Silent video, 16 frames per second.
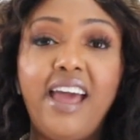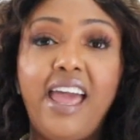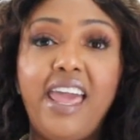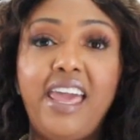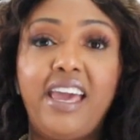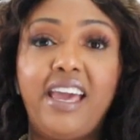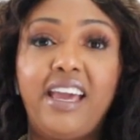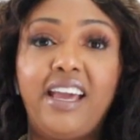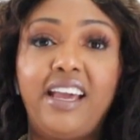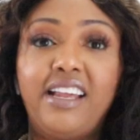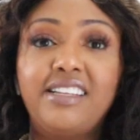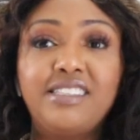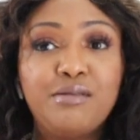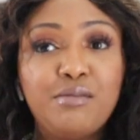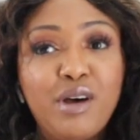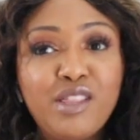
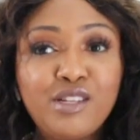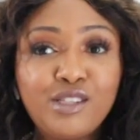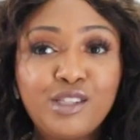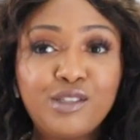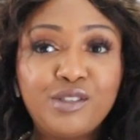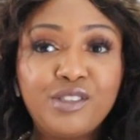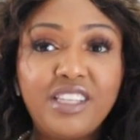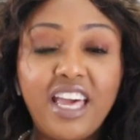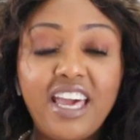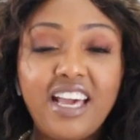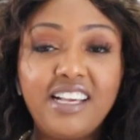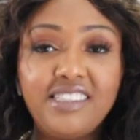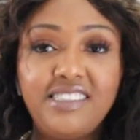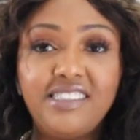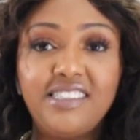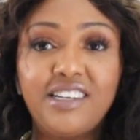and some other little
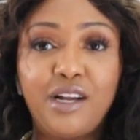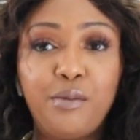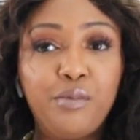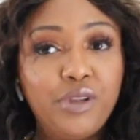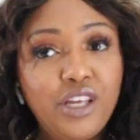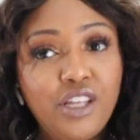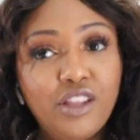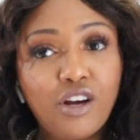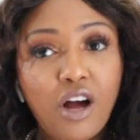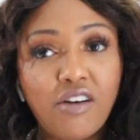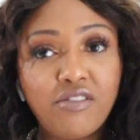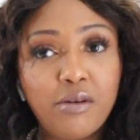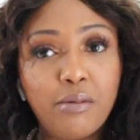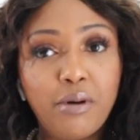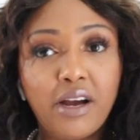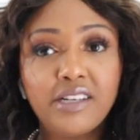things to complete the
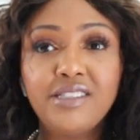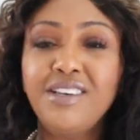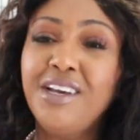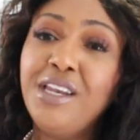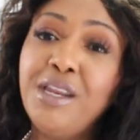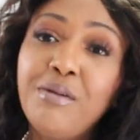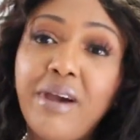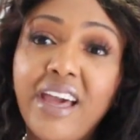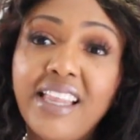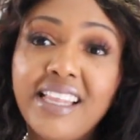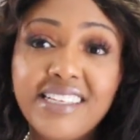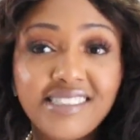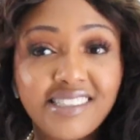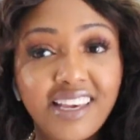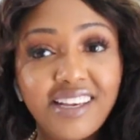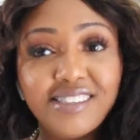coffee bar. So anyway,
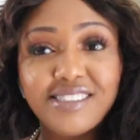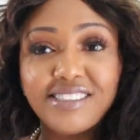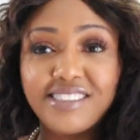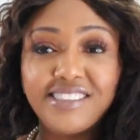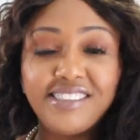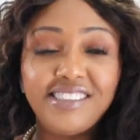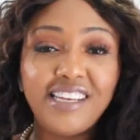let's get into this